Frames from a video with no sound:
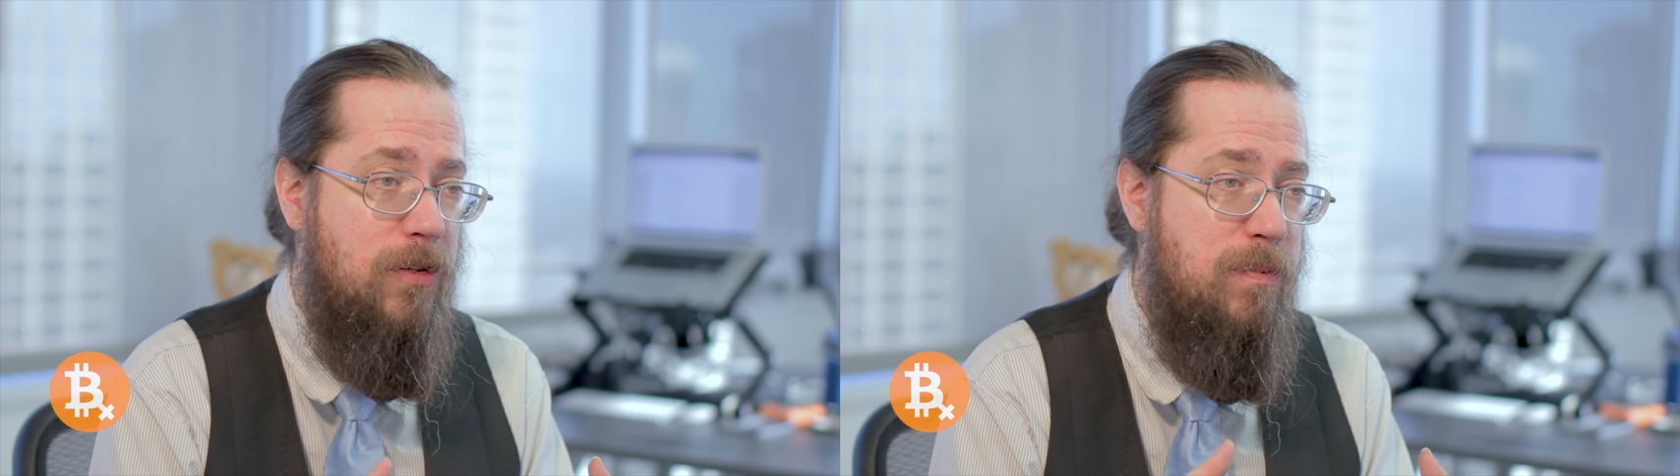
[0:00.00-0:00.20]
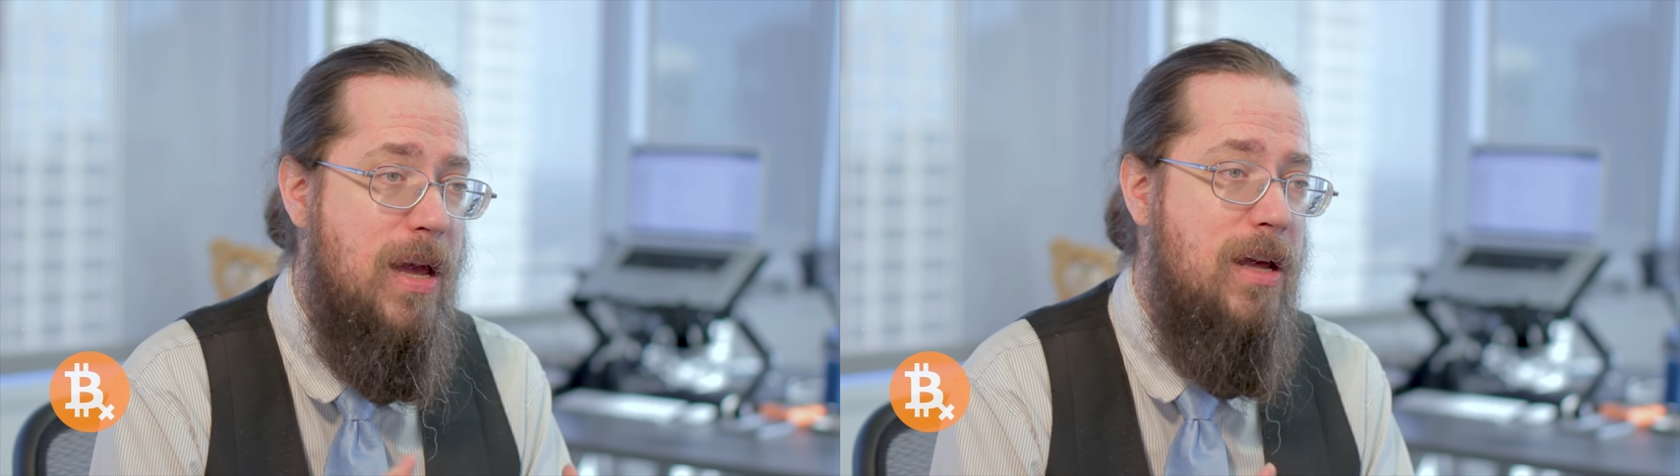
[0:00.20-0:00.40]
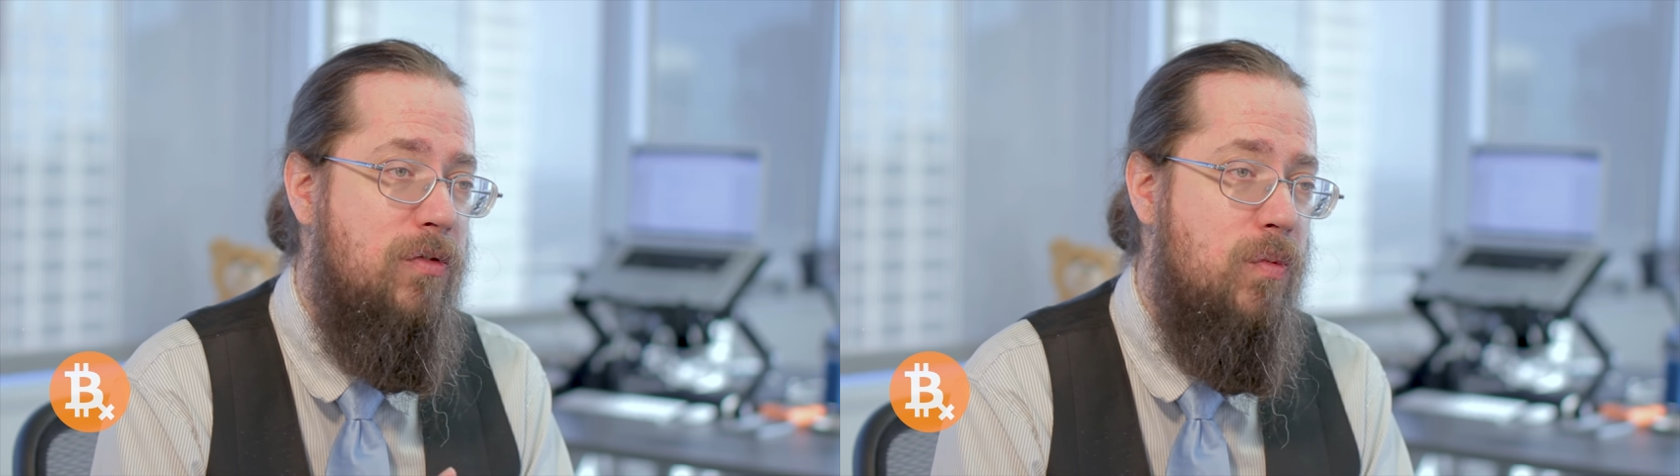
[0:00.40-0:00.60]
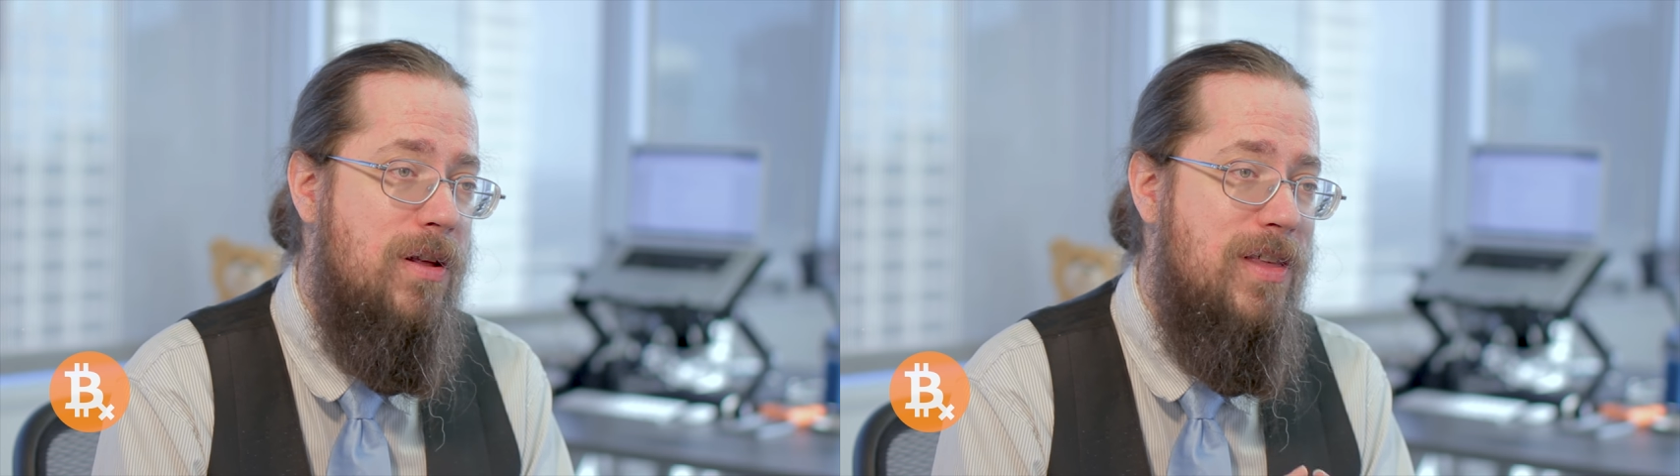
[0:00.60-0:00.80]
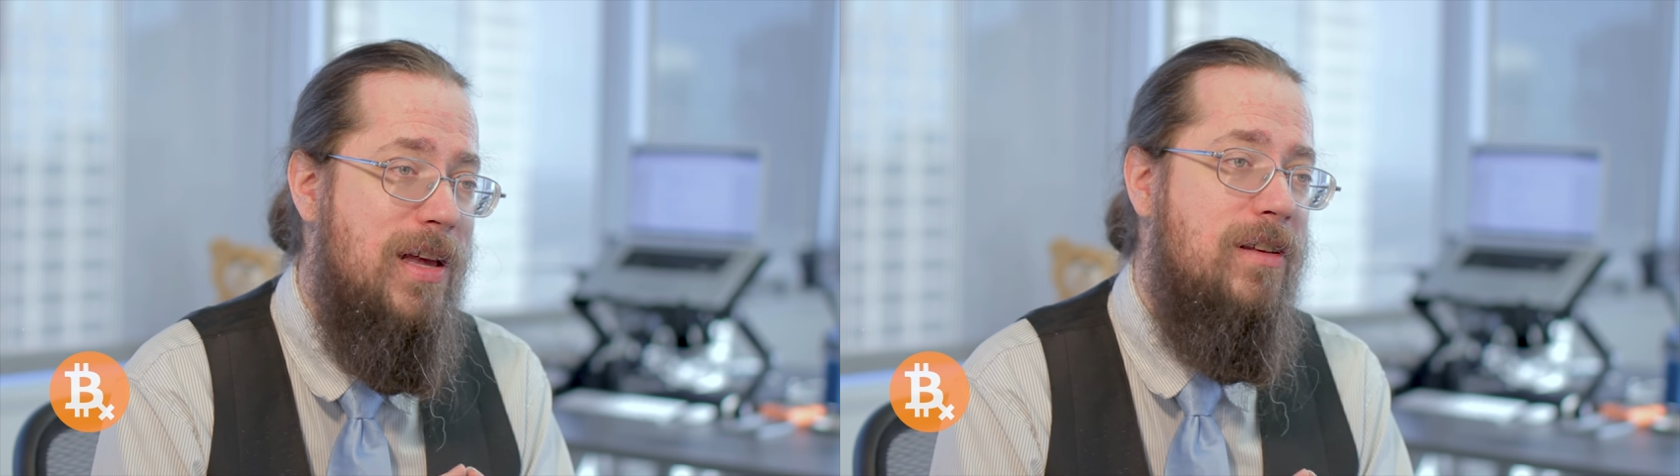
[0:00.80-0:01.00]
space where
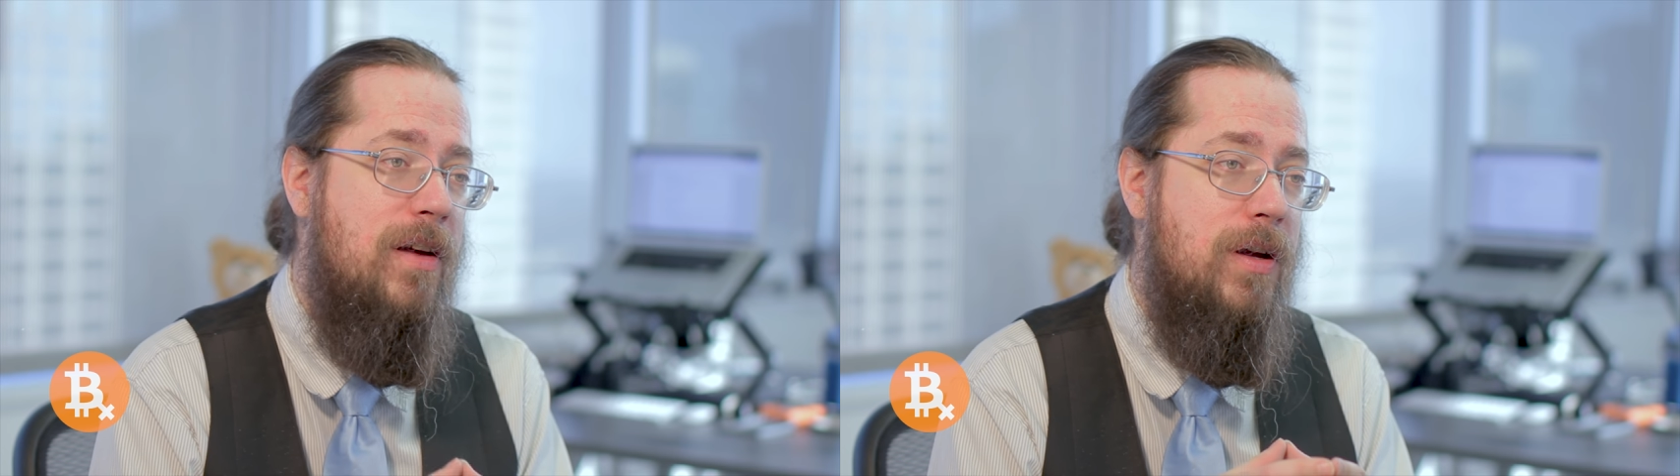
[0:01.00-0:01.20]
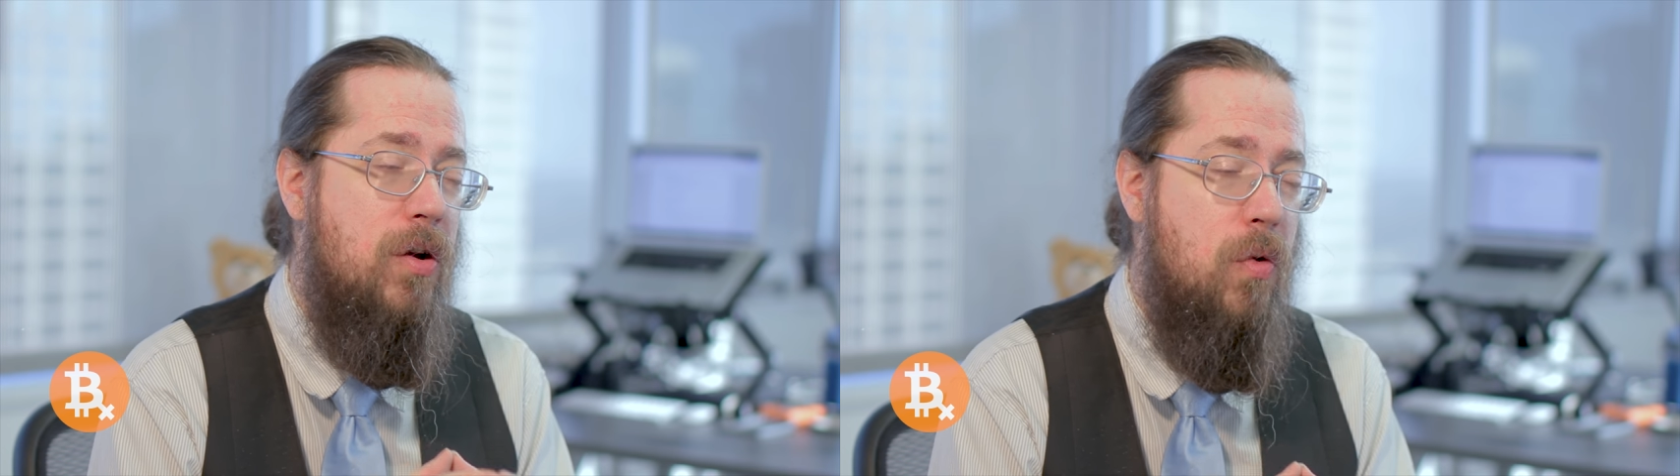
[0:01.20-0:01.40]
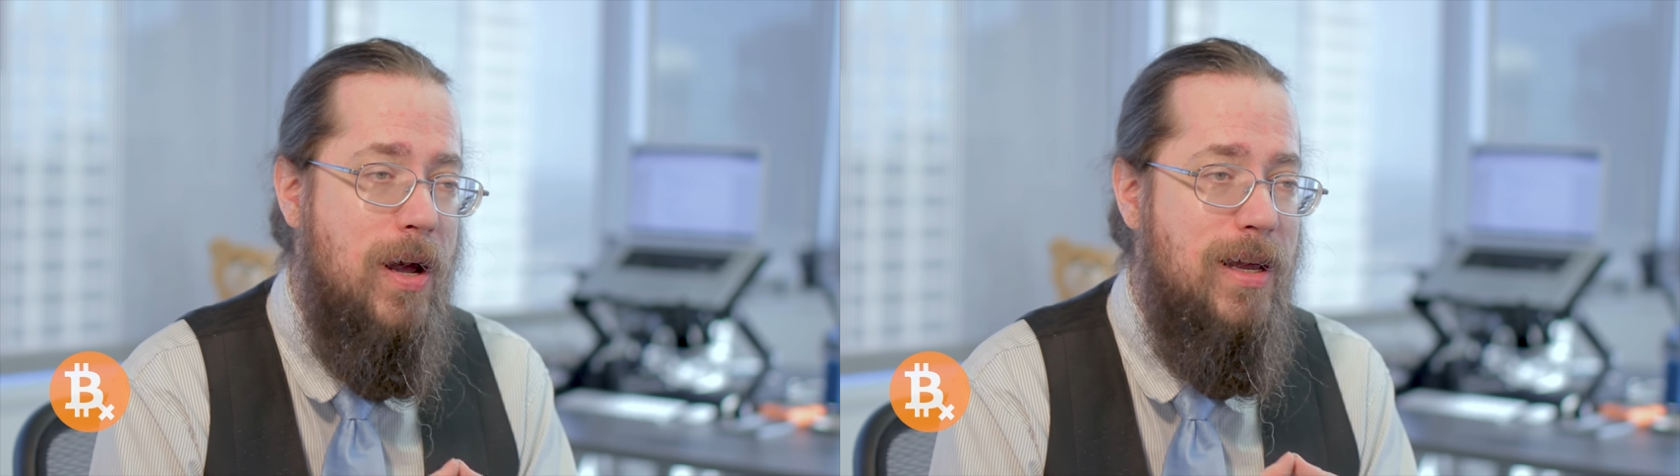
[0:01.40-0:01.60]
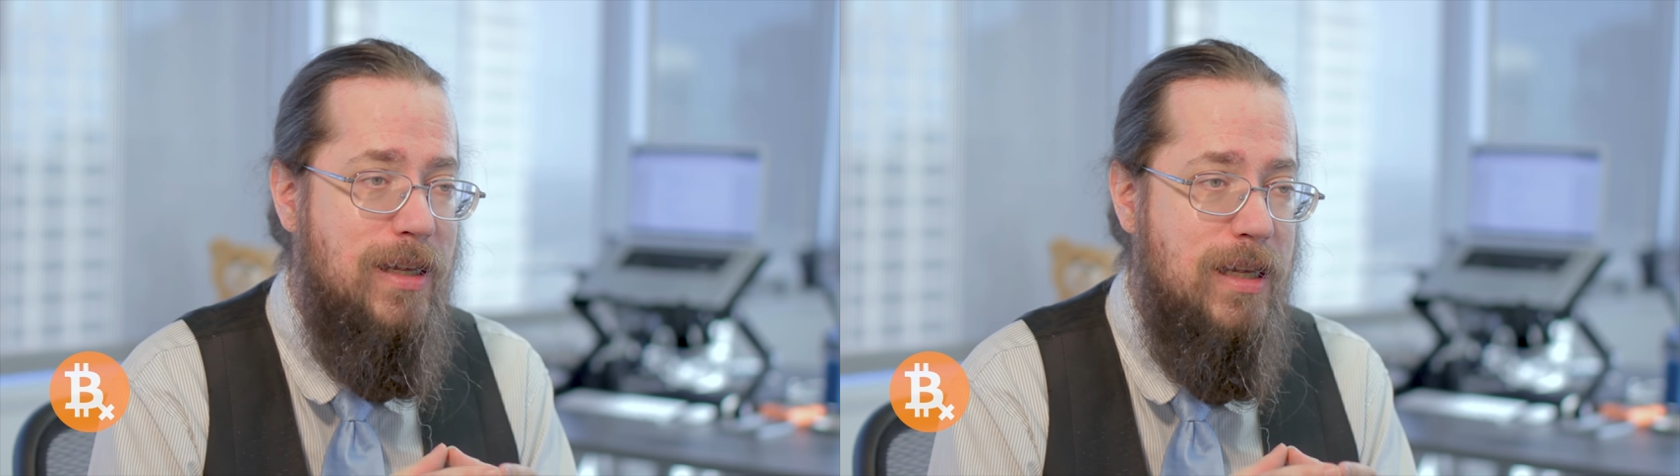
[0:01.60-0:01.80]
things haven't quite